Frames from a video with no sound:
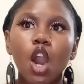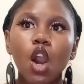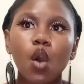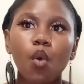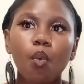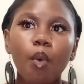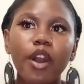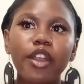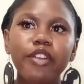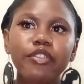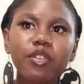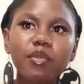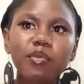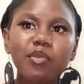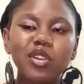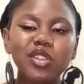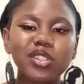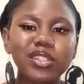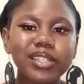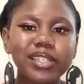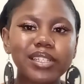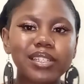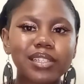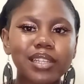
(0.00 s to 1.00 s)
one of the
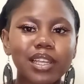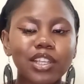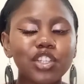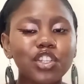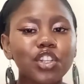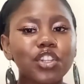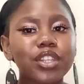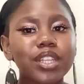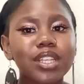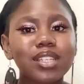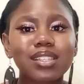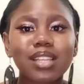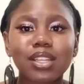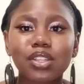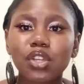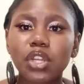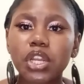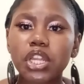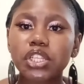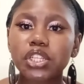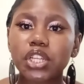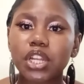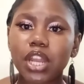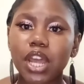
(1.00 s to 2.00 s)
most essential things that you
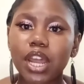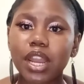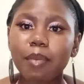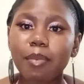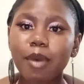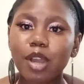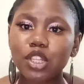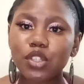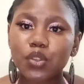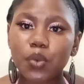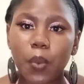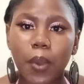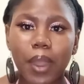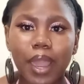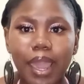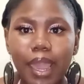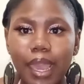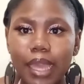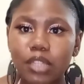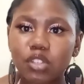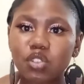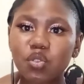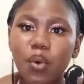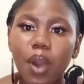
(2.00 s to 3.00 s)
need to learn about your
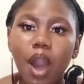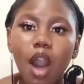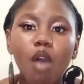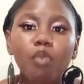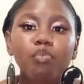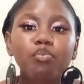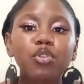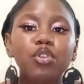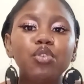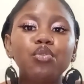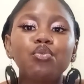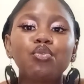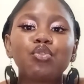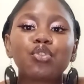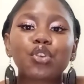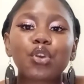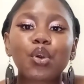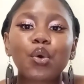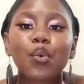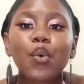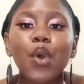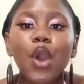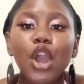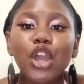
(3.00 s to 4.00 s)
hair to help you
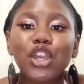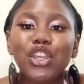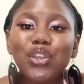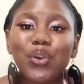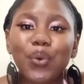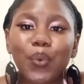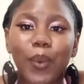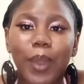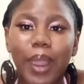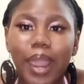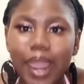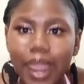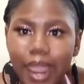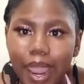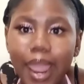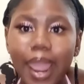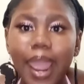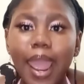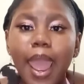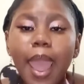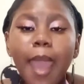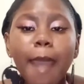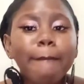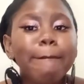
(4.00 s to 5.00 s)
grow your hair,
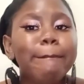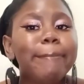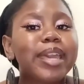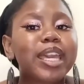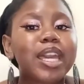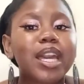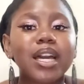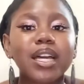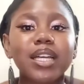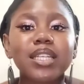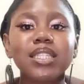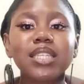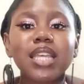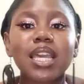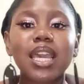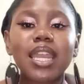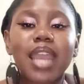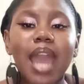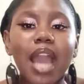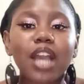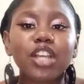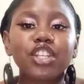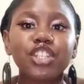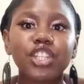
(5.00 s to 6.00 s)
because
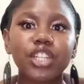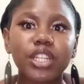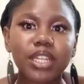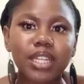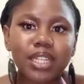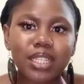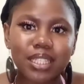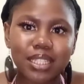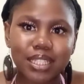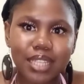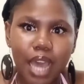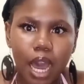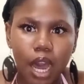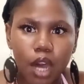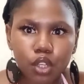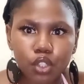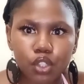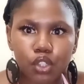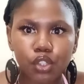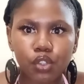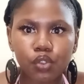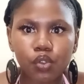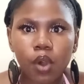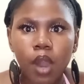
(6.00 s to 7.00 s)
it actually
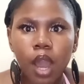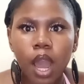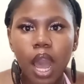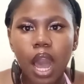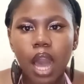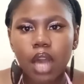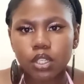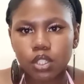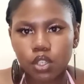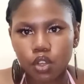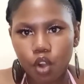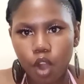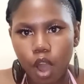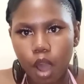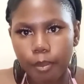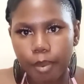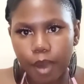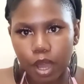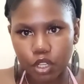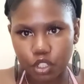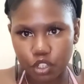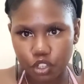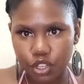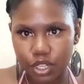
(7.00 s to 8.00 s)
tells you how to go
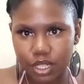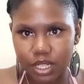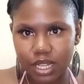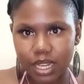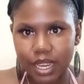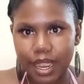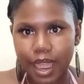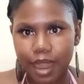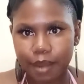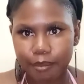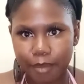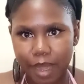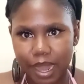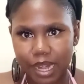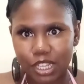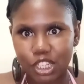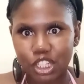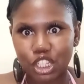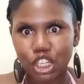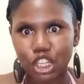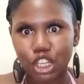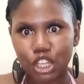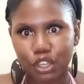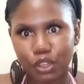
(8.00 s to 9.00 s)
about treating and
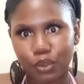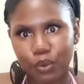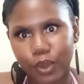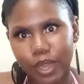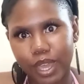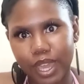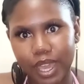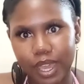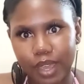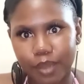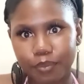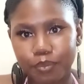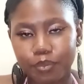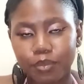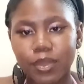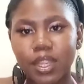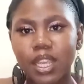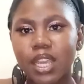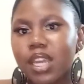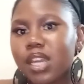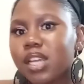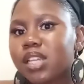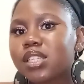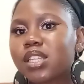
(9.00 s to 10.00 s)
managing your hair.
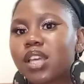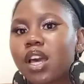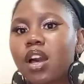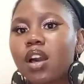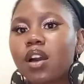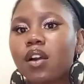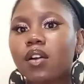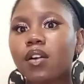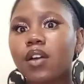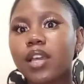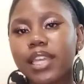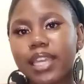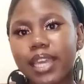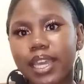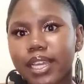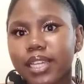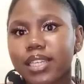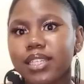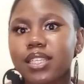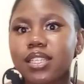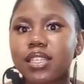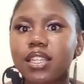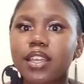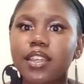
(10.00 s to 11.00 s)
So
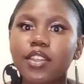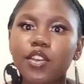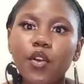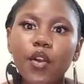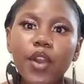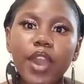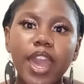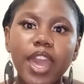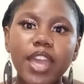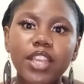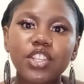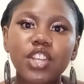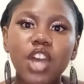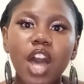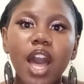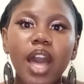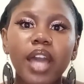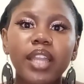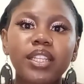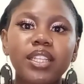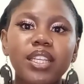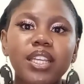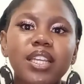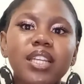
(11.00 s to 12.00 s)
yes, your hair
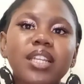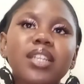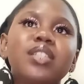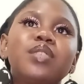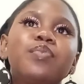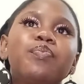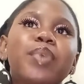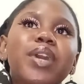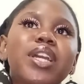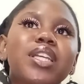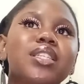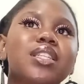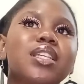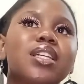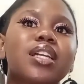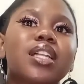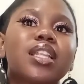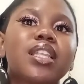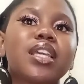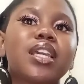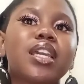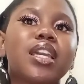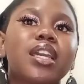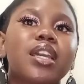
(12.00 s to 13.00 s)
chart is
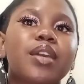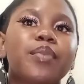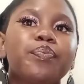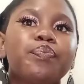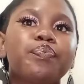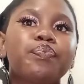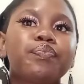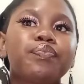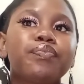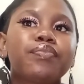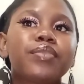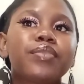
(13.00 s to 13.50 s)
basically